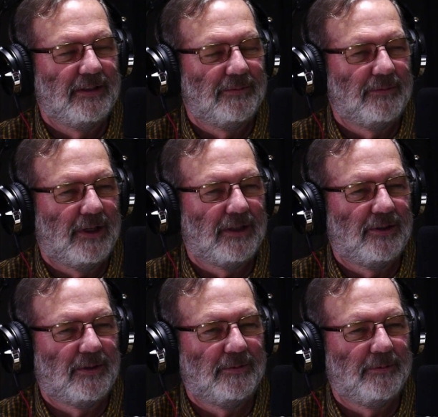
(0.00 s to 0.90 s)
Brought it
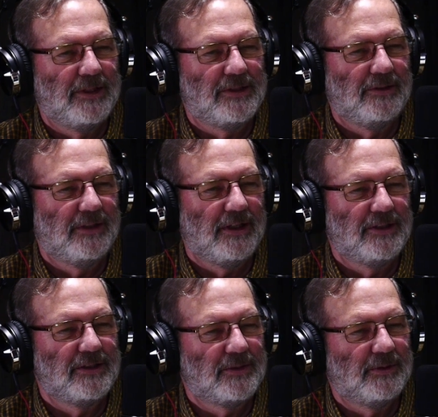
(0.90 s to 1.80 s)
home in my
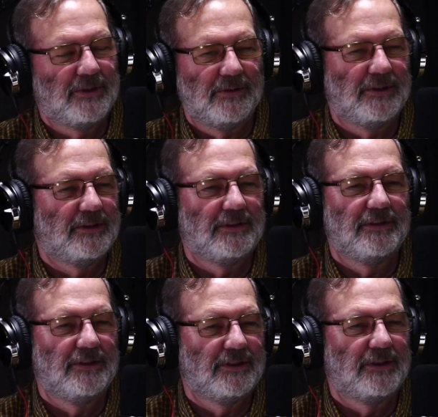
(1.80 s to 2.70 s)
suitcases, which was
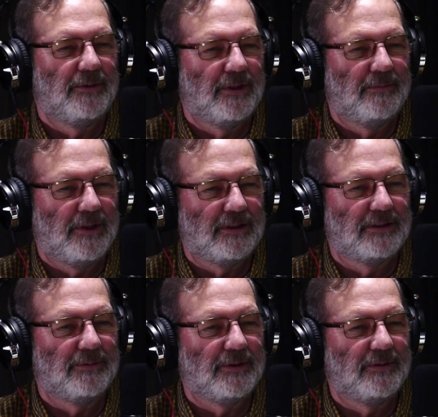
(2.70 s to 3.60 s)
just about
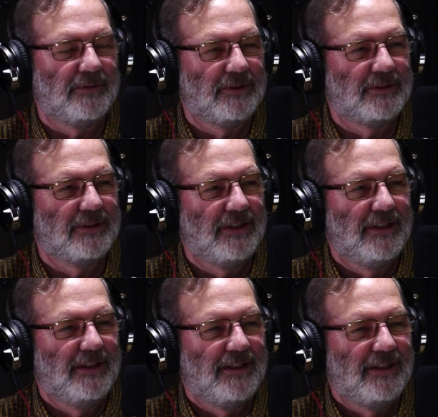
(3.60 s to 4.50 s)
impossible. It was,
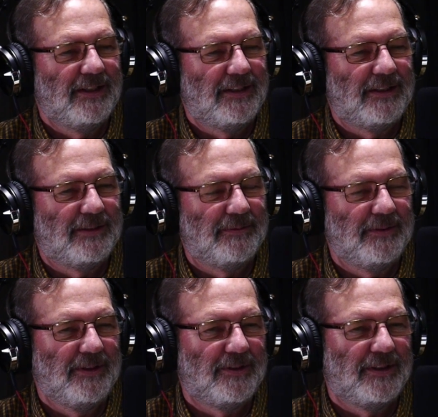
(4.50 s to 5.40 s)

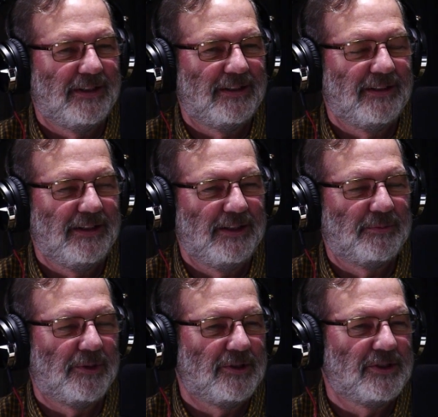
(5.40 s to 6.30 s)
like each
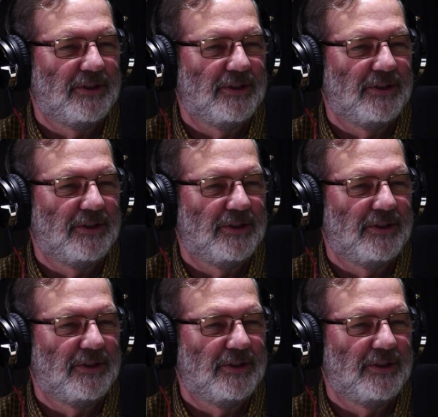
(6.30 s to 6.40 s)
person